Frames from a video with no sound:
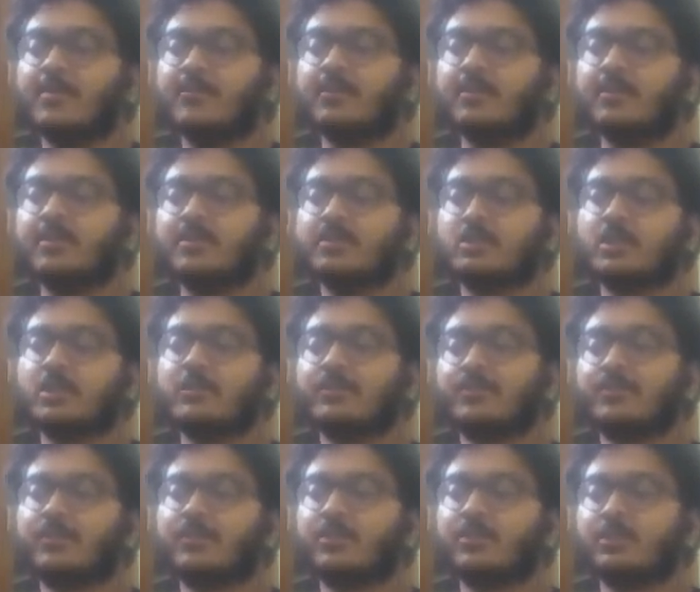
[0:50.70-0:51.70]
Fear is not
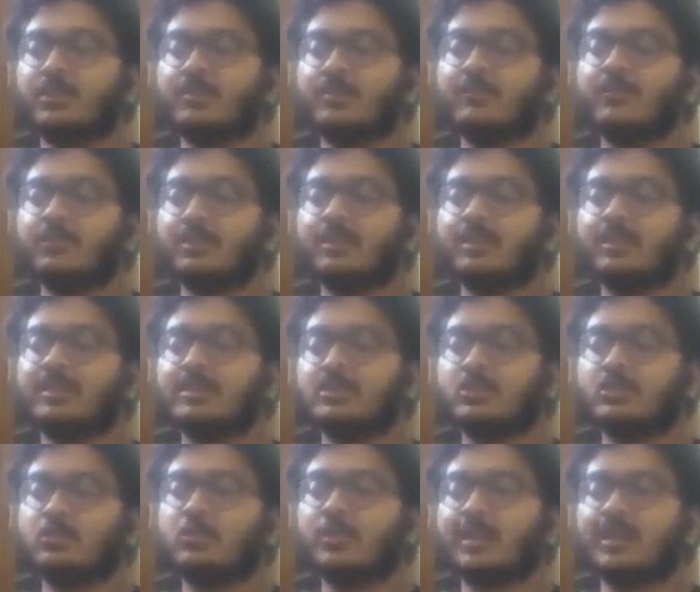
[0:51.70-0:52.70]
fear, if you think there's
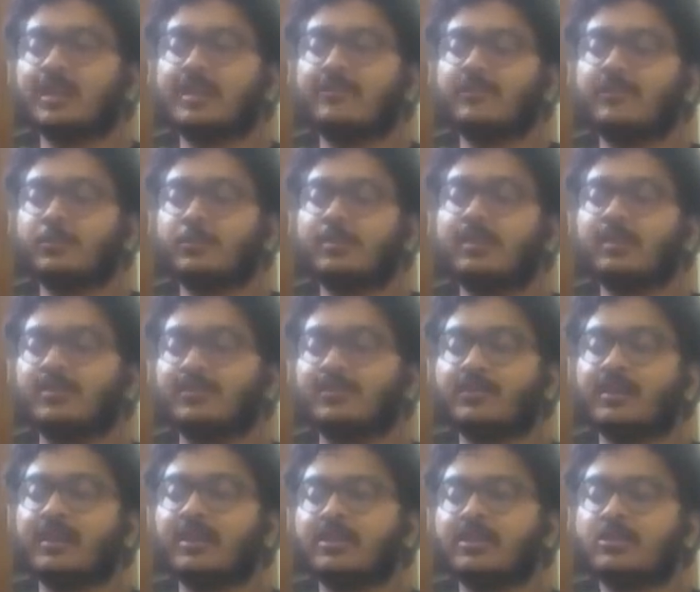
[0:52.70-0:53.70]
no one left to be
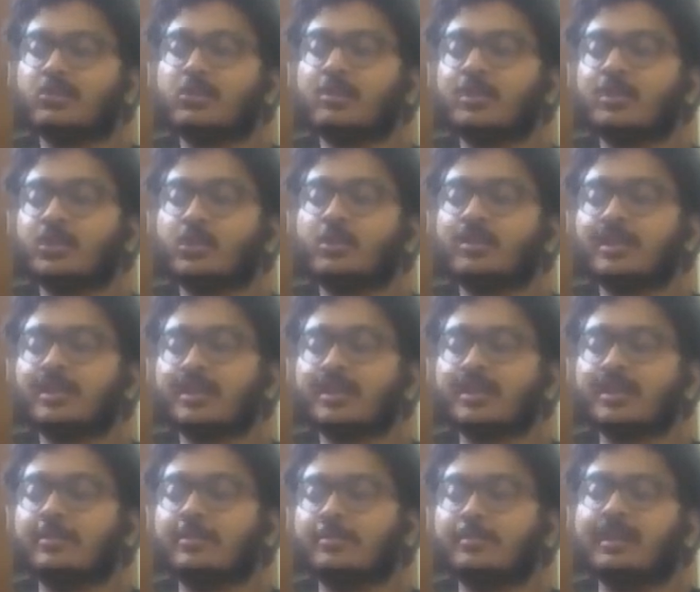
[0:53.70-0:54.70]
afraid. So he called the
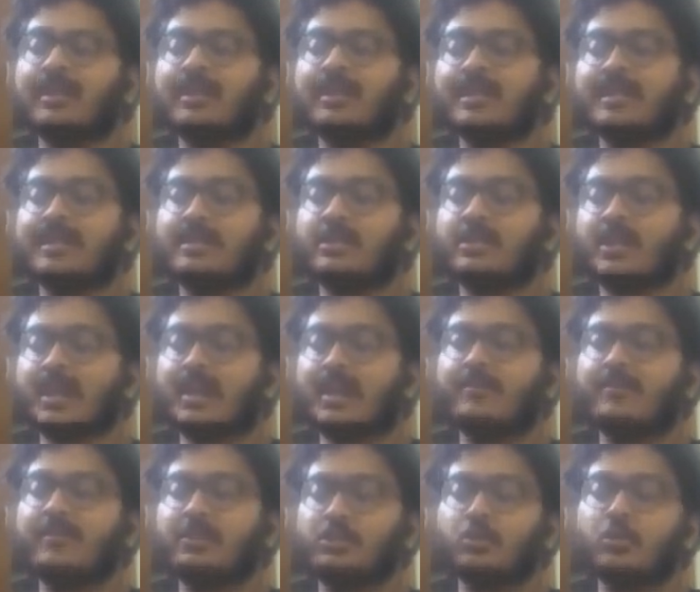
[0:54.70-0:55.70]
kingdom, made it into
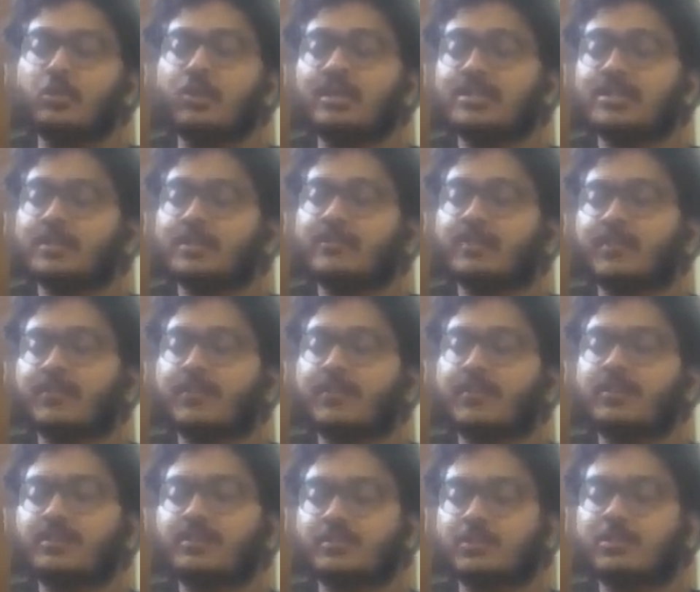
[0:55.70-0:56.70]
heaven, told us of our
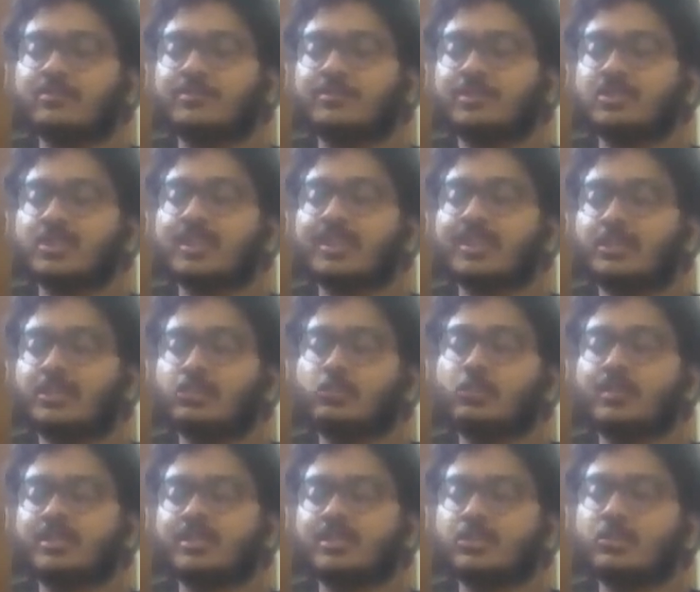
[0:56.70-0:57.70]
fears, whispered gently to
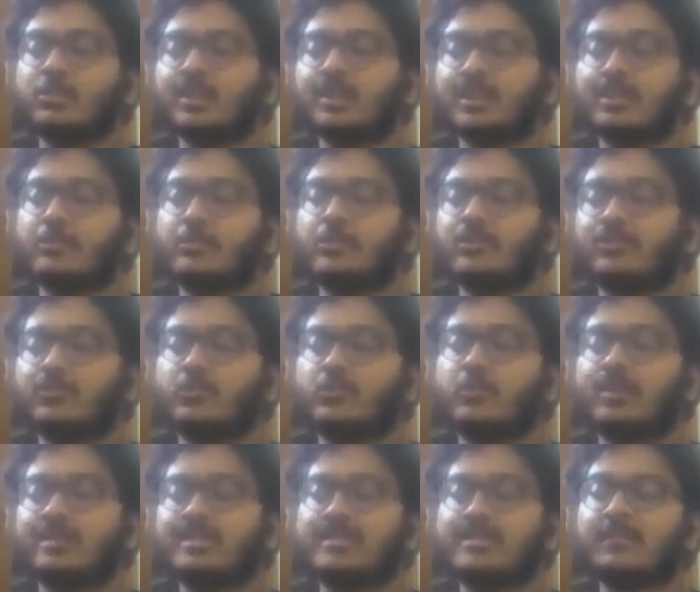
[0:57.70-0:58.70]
us, knowing he would fool
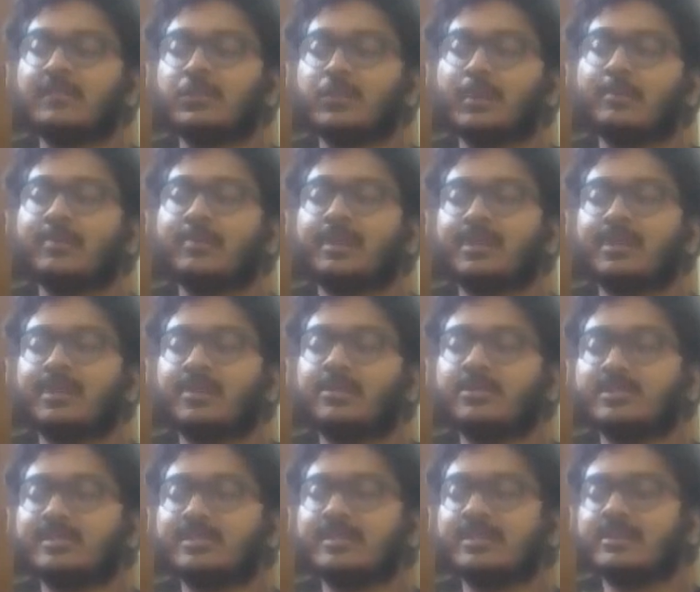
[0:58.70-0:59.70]
us if he wiped our
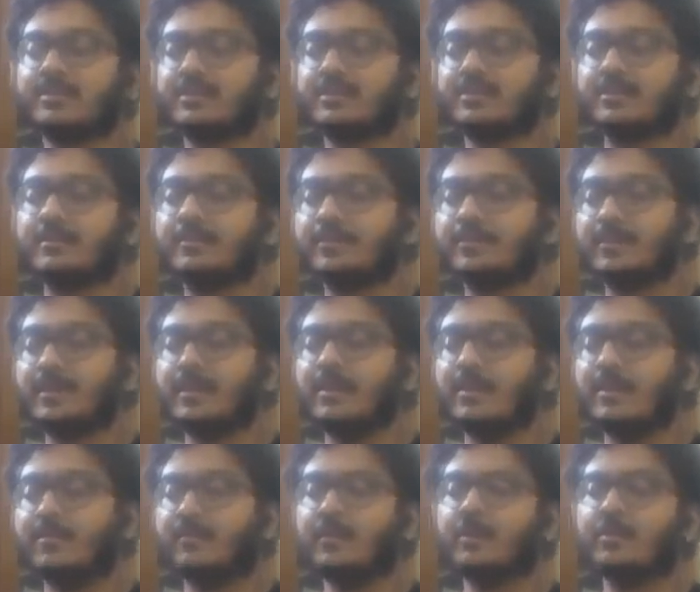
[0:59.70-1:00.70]
tears.
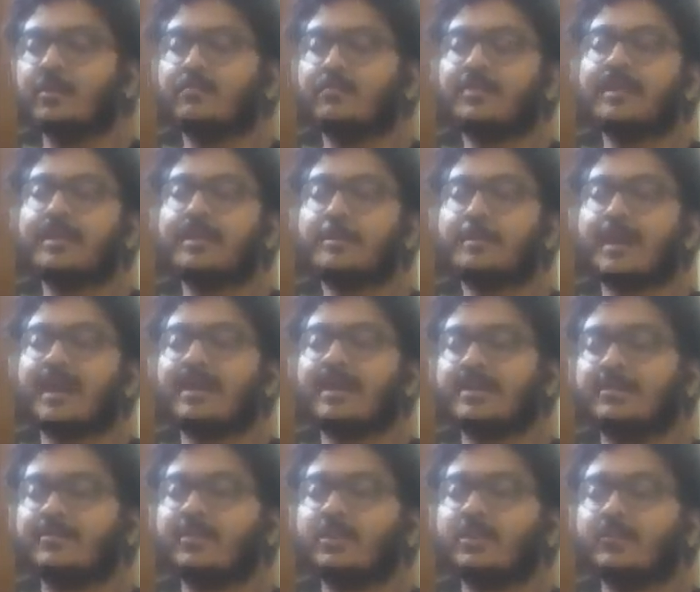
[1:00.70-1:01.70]
Fear of being
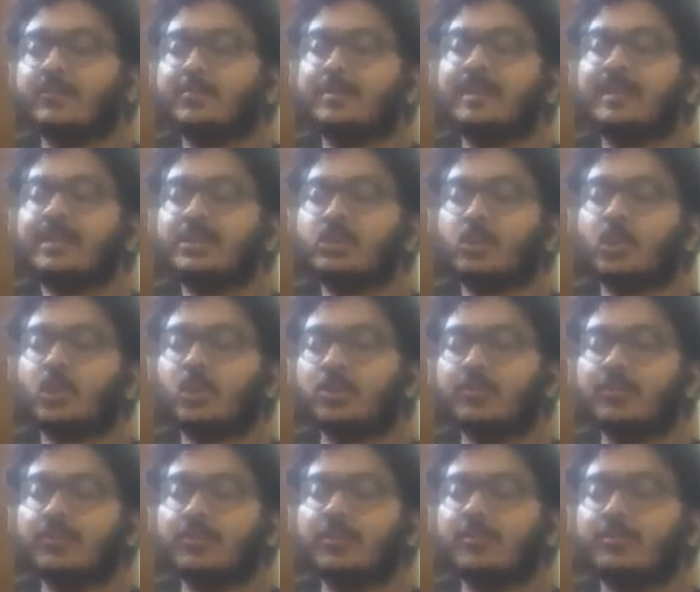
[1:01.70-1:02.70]
maddened, fear of being trodden,
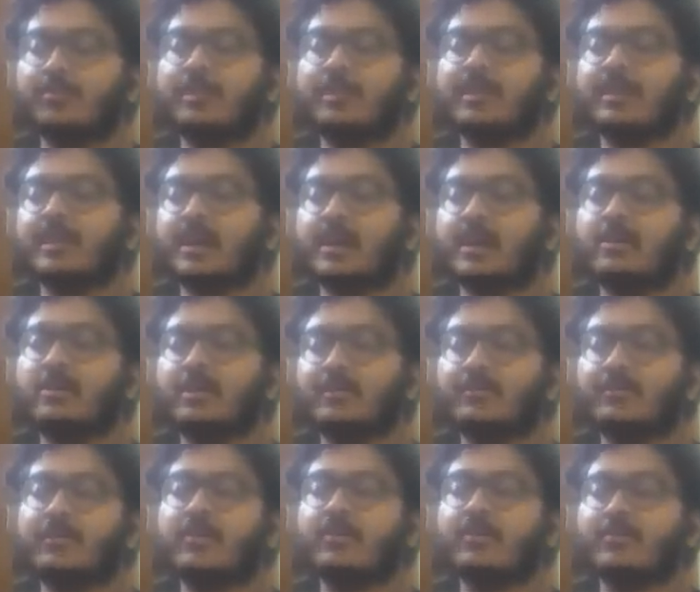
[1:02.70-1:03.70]
fear of being hungry,
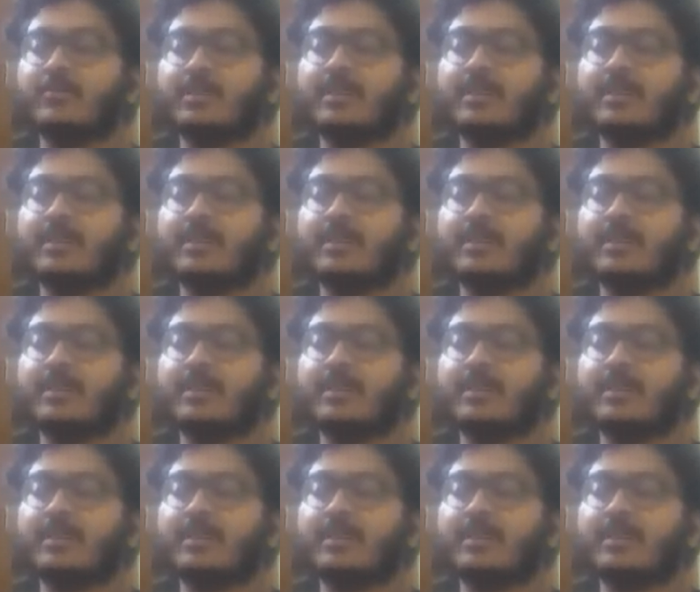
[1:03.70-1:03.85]
fear of